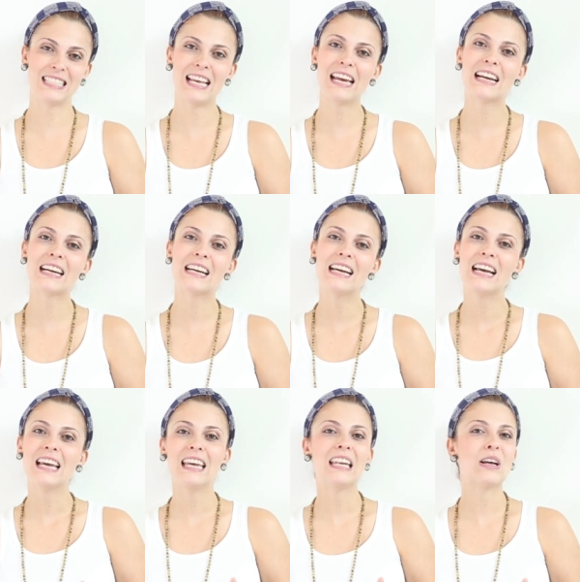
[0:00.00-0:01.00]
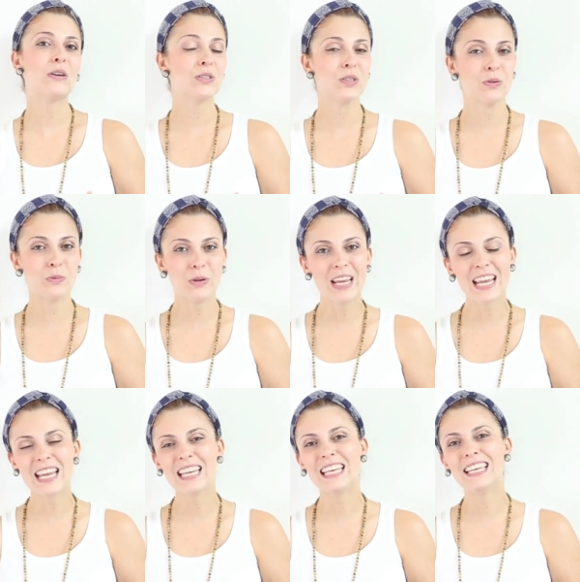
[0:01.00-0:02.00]
there and also
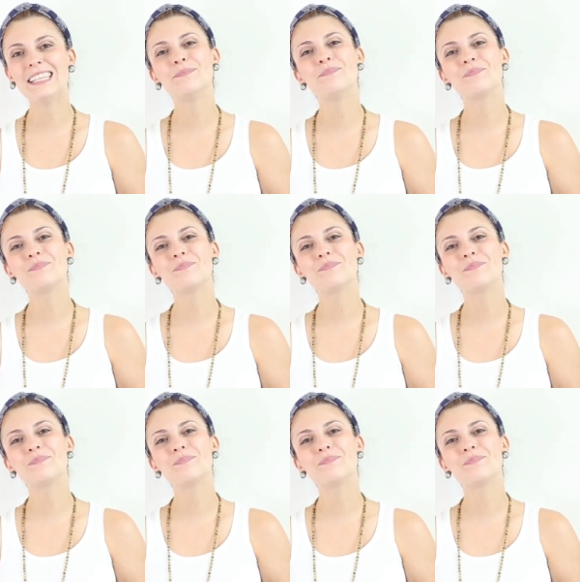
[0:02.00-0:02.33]
Reiki.